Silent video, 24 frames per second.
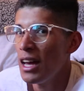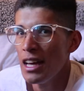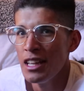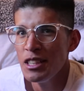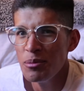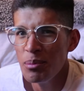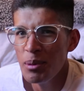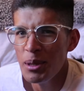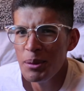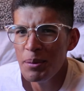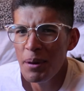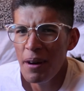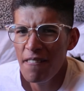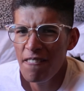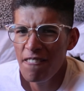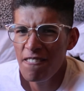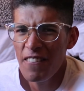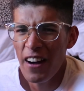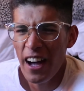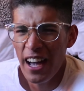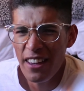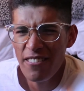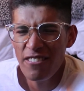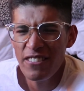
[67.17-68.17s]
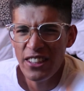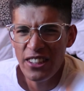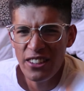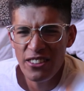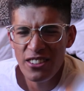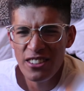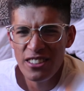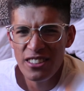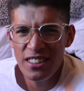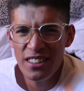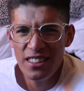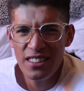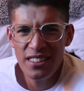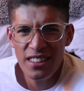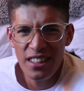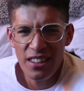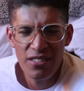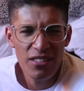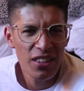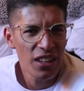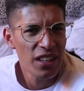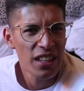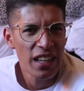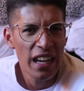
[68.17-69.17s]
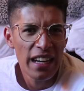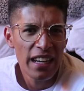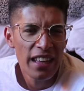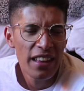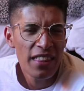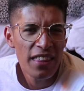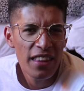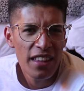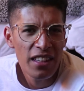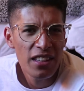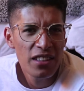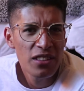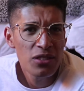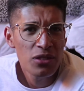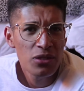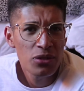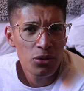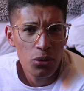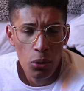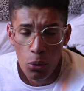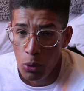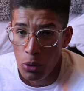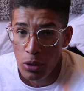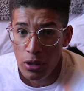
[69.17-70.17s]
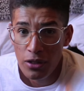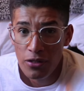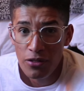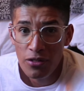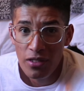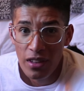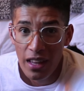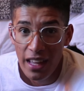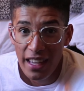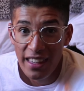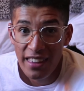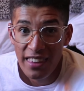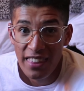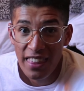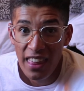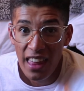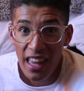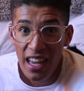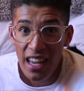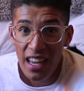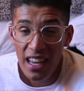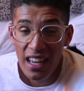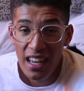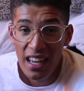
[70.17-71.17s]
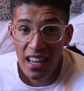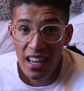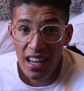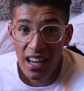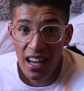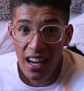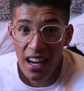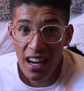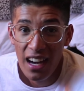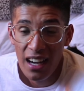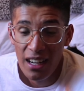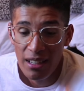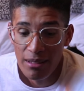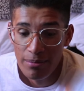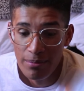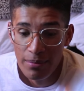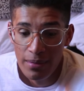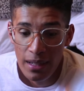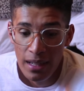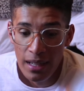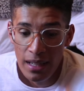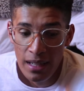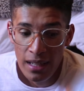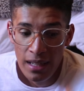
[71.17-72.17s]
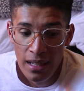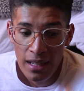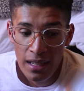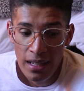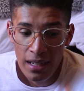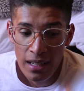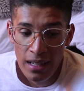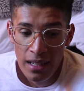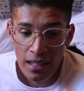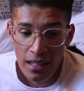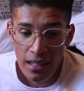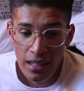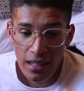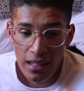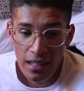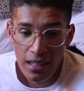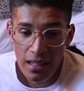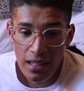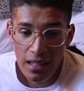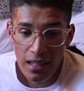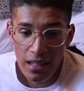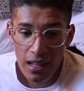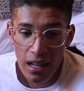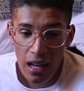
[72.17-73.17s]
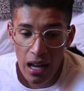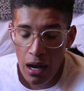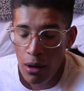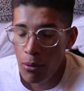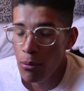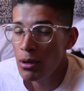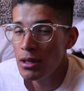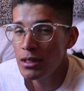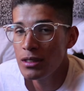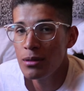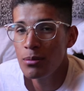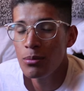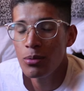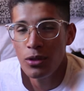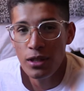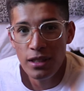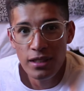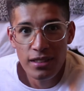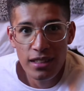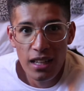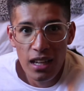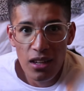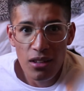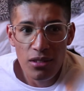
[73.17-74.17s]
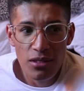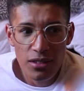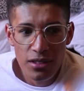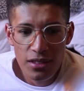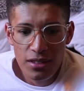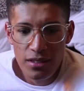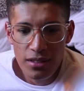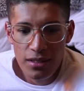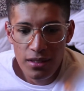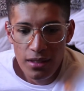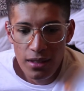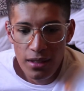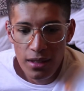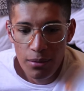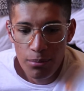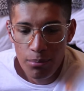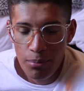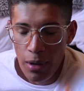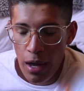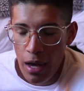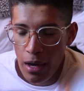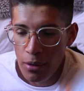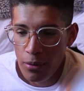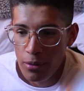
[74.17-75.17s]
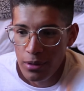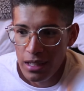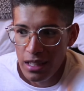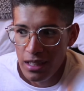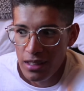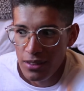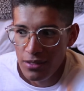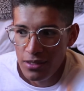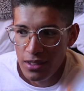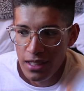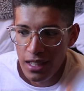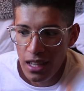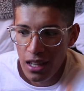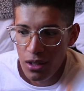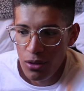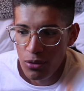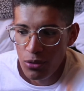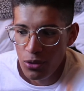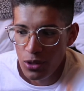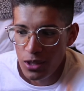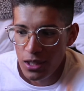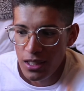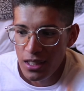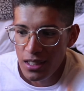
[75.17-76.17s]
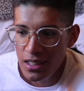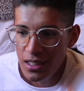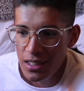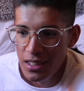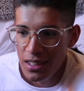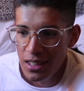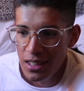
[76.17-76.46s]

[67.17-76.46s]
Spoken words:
It's been about 5 years since I've done anything sort of like that. I was in Boy Scouts back when I lived in California.